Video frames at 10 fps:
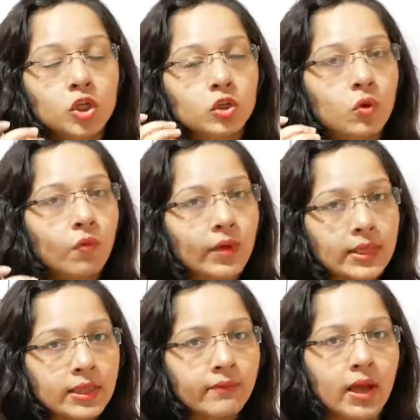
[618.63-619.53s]
So
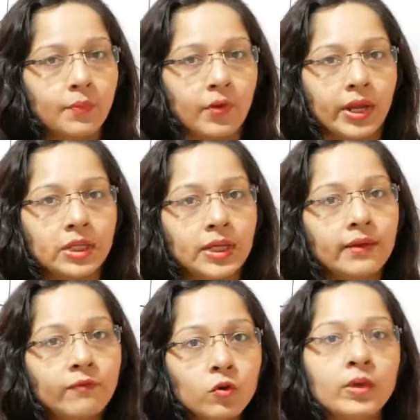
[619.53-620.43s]
when they vibrate,
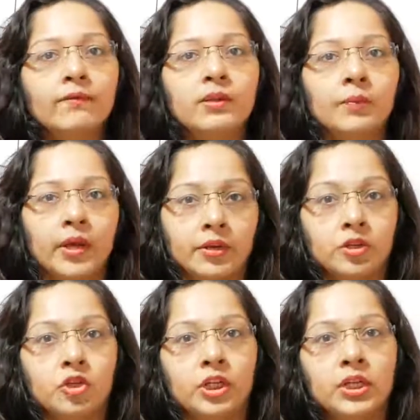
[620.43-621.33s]
if you give them
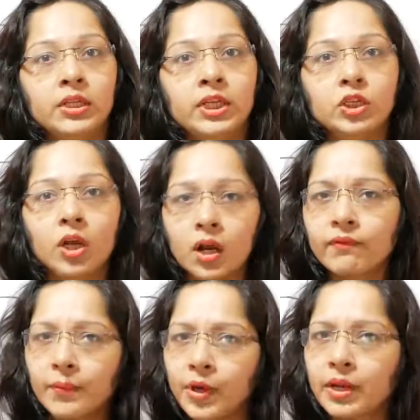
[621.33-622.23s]
energy, they start
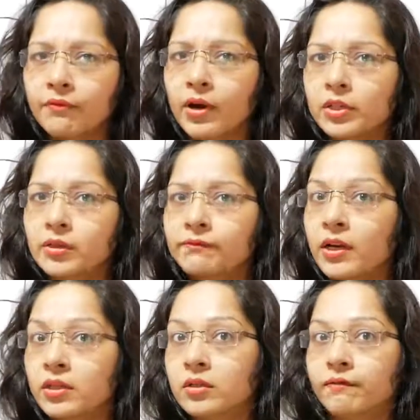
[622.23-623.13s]
vibrating faster,
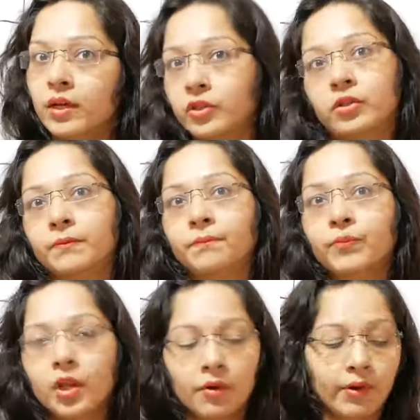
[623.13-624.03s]
faster, faster,
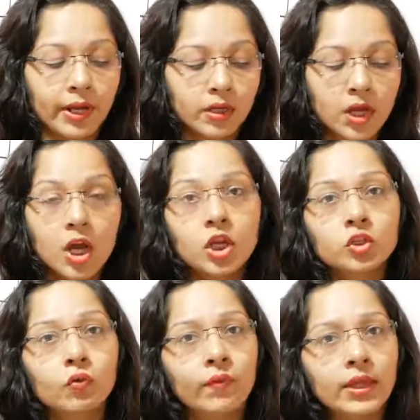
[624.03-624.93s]
right?
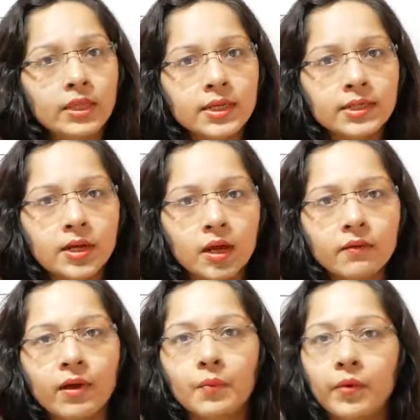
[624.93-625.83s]
So when they start
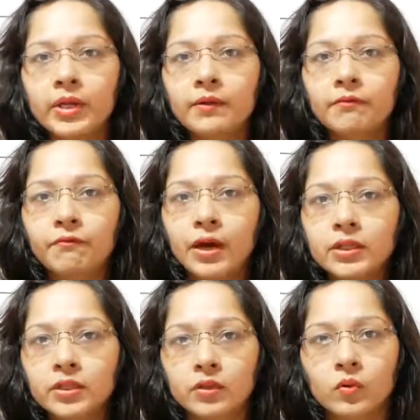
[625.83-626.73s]
vibrating
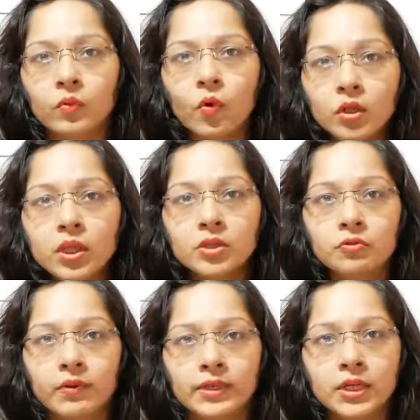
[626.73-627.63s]
faster, what they
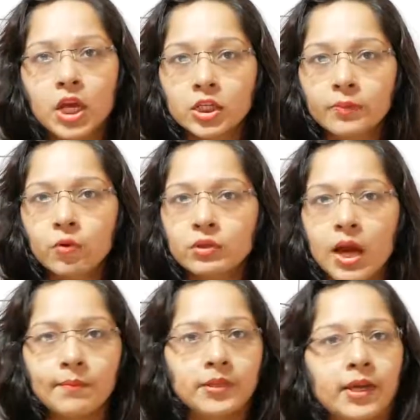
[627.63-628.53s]
do is, suppose
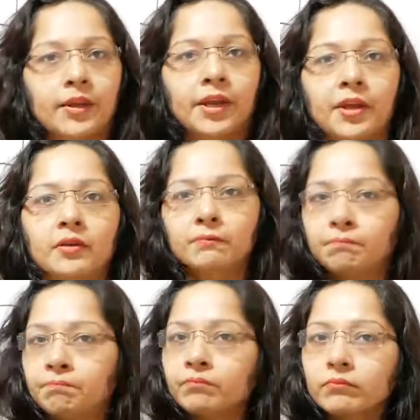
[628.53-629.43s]
I'm standing here,
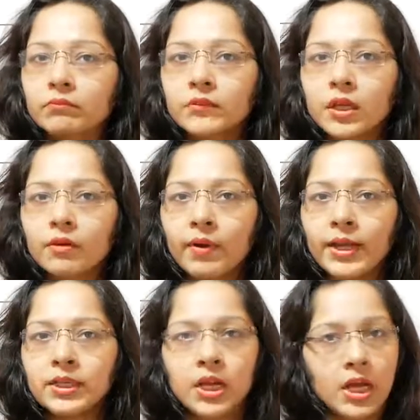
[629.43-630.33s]

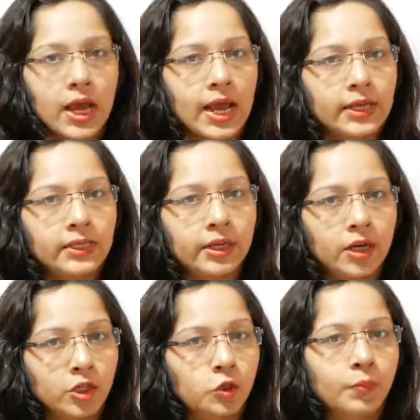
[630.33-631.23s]
right? And there
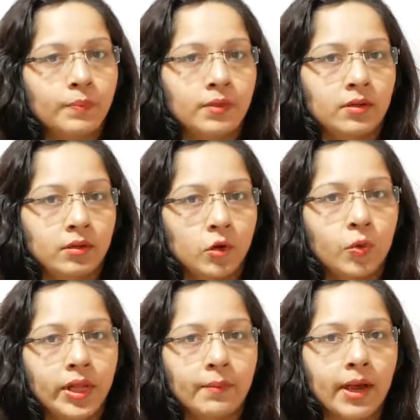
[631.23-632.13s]
are two people
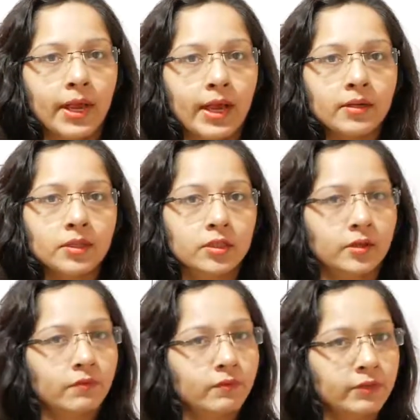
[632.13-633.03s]
holding my hand.
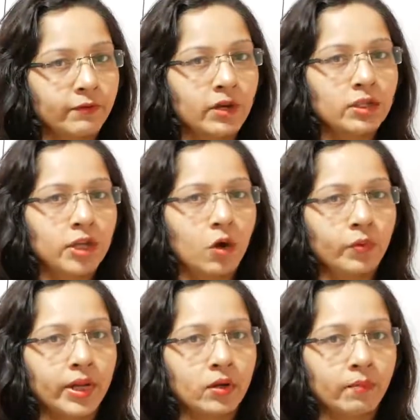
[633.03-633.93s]
So one
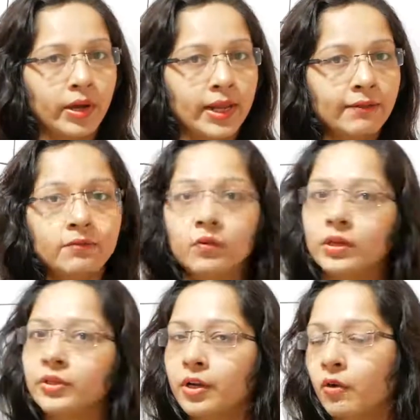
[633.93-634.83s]
surrounding my left,
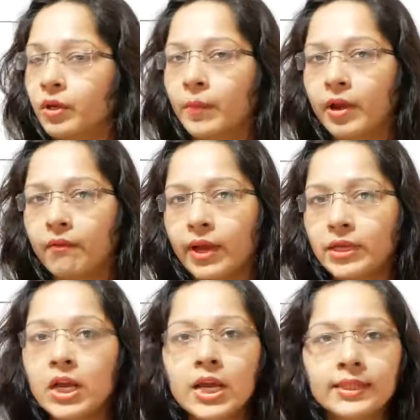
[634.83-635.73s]
one surrounding my
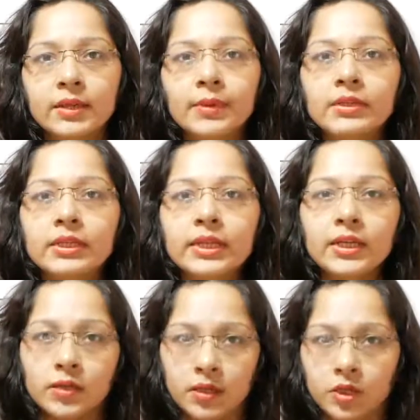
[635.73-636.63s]
right.
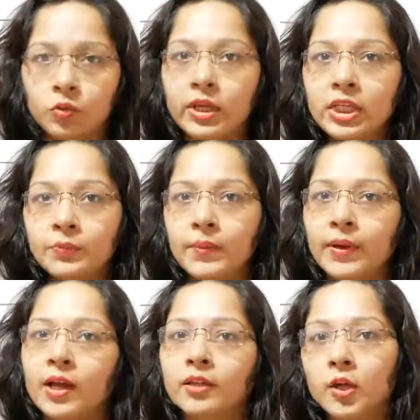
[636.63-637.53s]
Similarly, to these
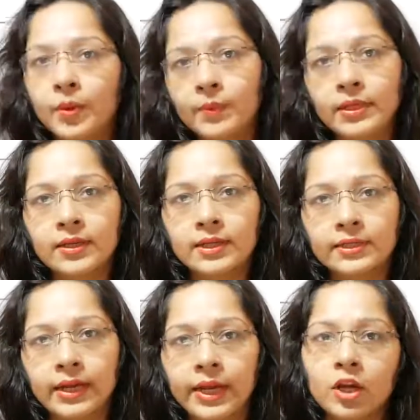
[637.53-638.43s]
people, other people are
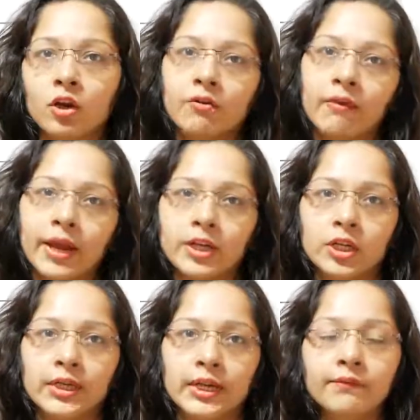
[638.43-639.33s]
standing on right
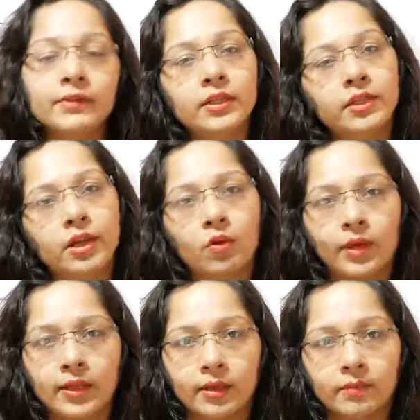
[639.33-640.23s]
and left and
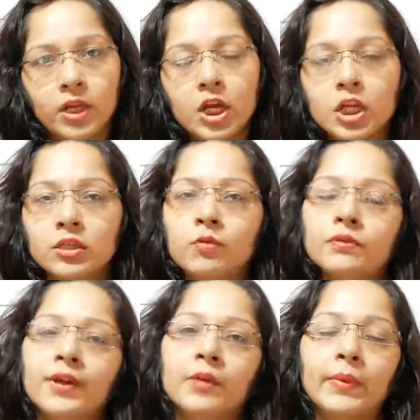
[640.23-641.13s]
surrounding them.
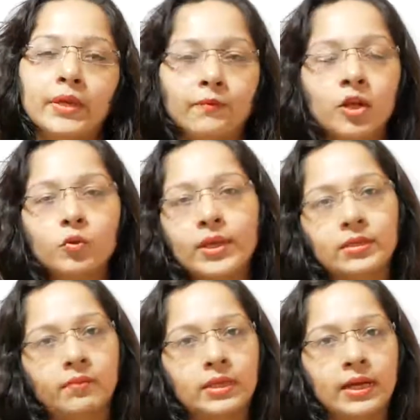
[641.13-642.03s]
Suppose we are doing
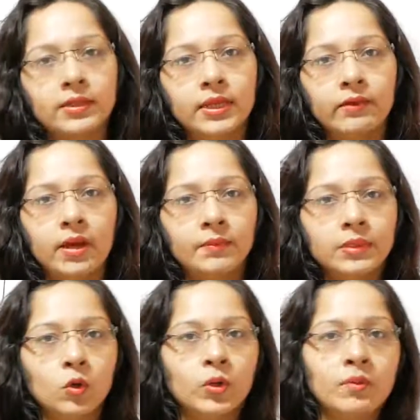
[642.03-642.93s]
some dance and I'm
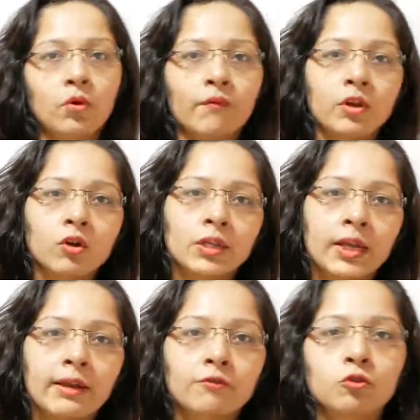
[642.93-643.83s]
slowly moving on the
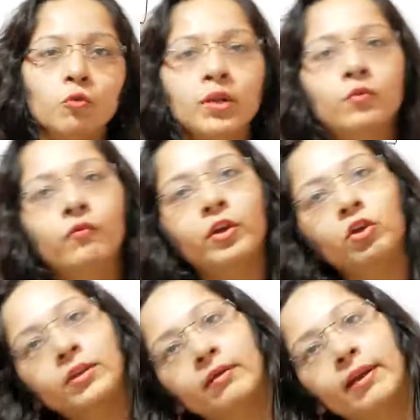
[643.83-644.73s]
left, slowly moving
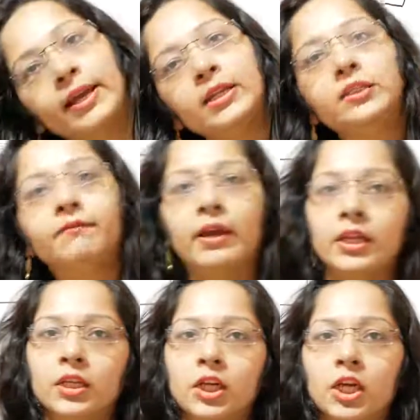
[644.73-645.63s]
on the right, it's
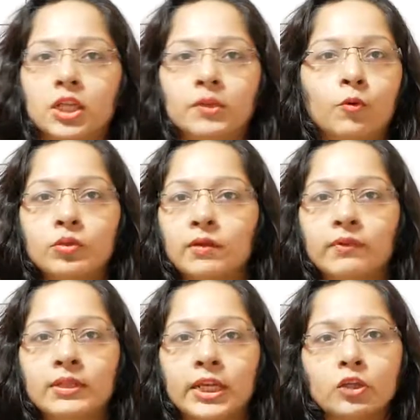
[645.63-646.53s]
fine. Suppose
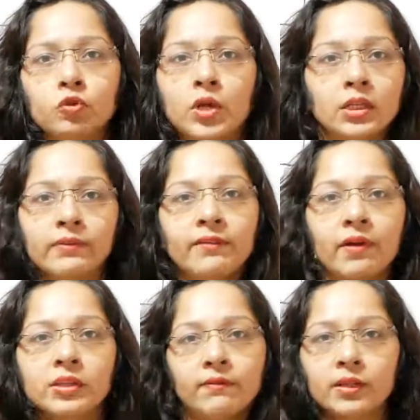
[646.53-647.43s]
someone says to dance
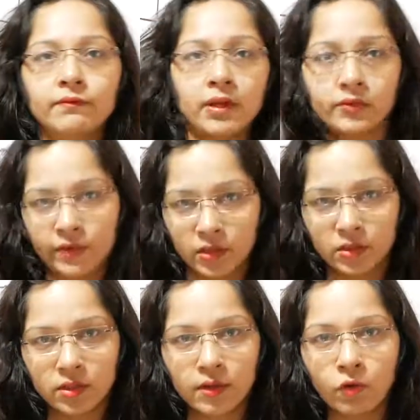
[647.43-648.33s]
very fast, fast, fast,
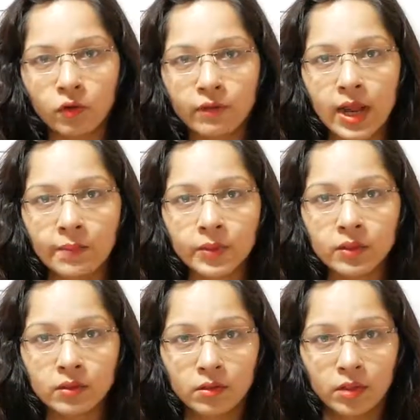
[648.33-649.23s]
fast. Then what will
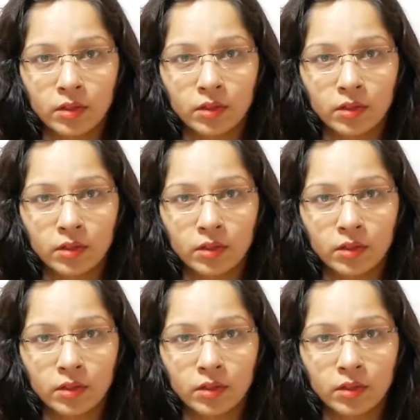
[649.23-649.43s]
happen?